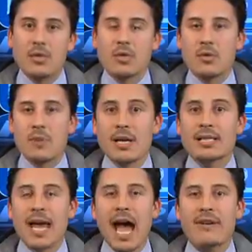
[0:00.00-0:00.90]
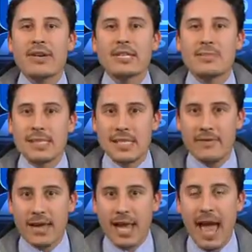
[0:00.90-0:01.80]
So you must have a
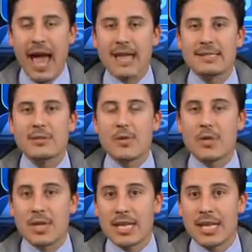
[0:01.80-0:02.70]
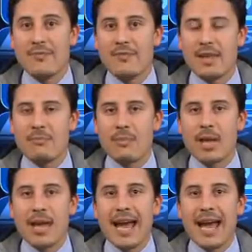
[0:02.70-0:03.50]
specific ask so you can give them